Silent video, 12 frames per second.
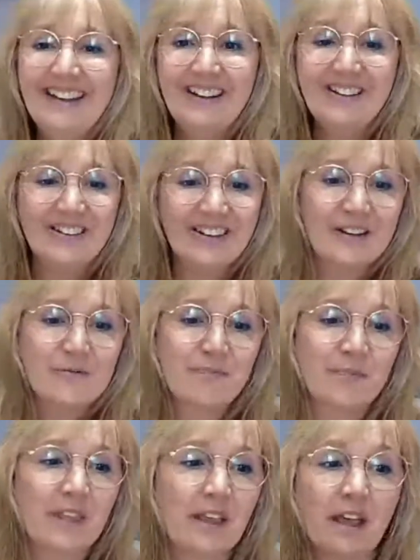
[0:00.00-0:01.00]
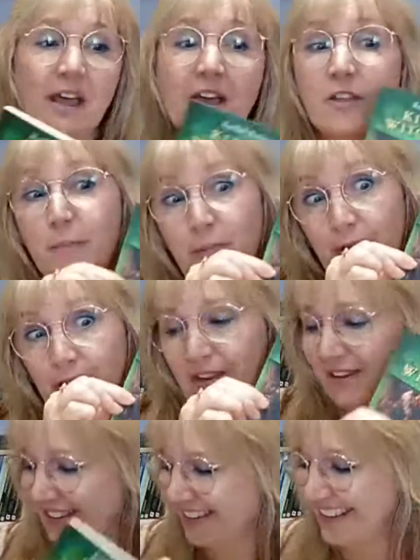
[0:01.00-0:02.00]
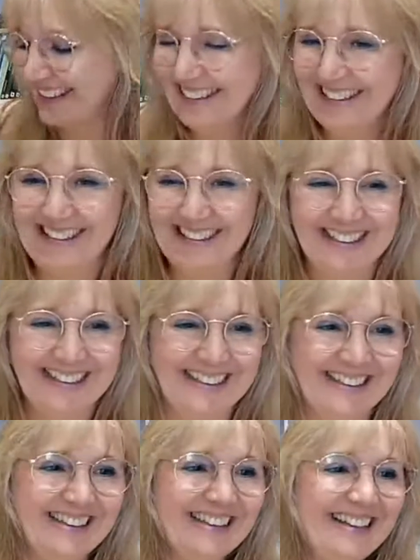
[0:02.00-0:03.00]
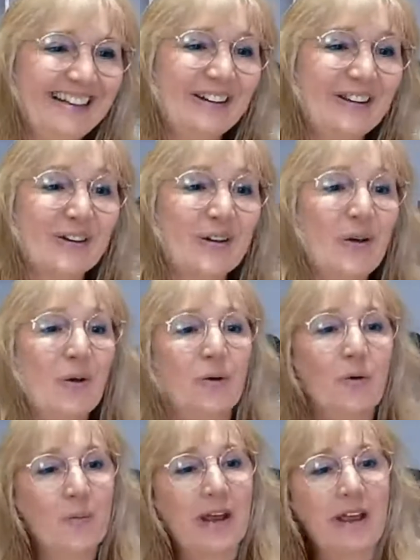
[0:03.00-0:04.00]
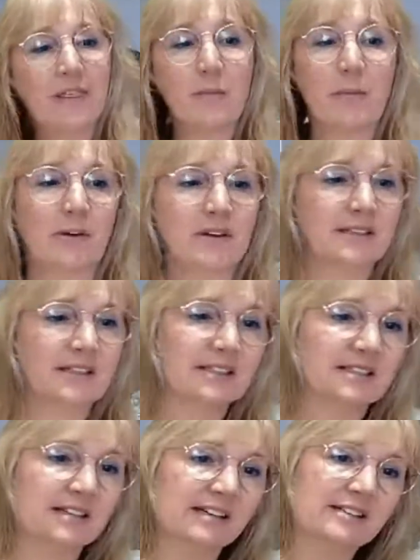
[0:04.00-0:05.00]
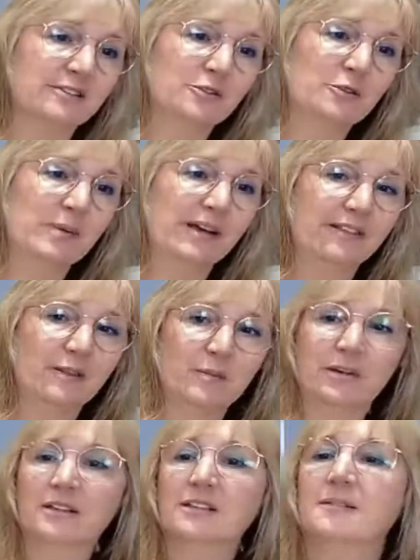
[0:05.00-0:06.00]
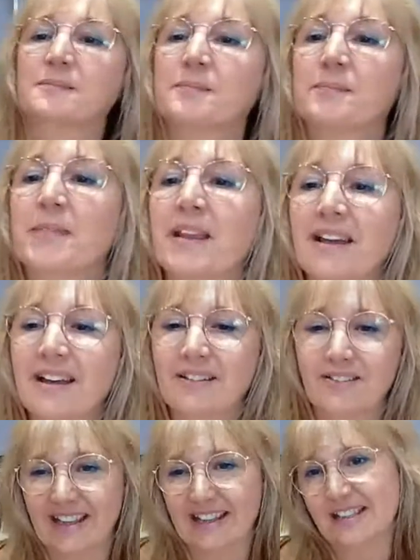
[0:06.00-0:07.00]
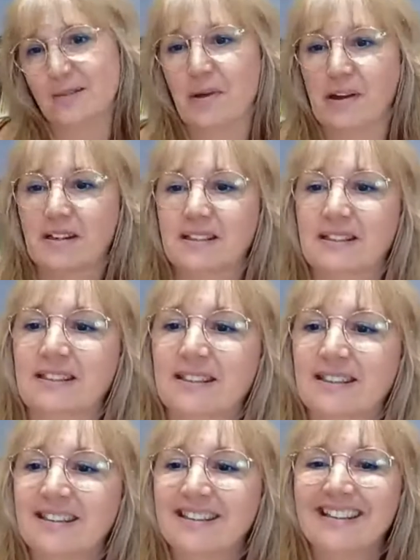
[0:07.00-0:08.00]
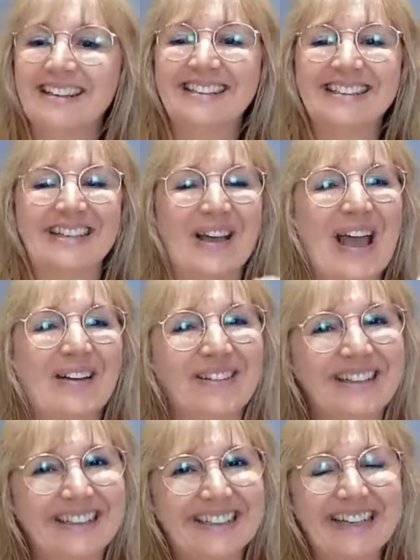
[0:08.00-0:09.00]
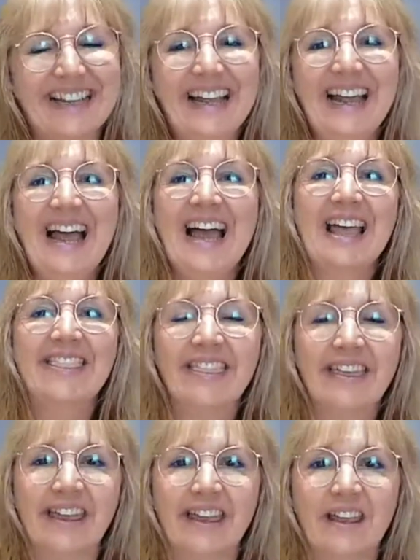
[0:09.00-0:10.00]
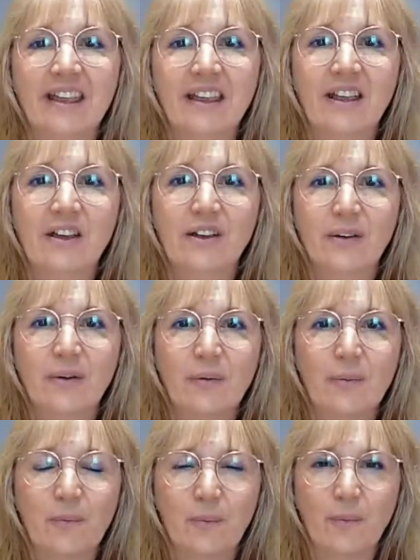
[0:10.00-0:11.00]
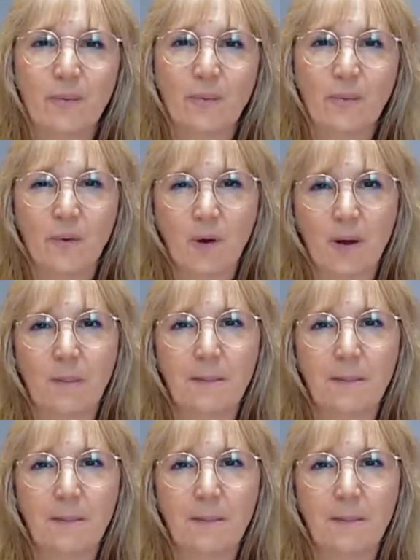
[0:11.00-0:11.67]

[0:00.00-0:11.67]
Look, earth book. Look, all my other books this side, all my other books. Right, that's the marketing done. So have a look and think, what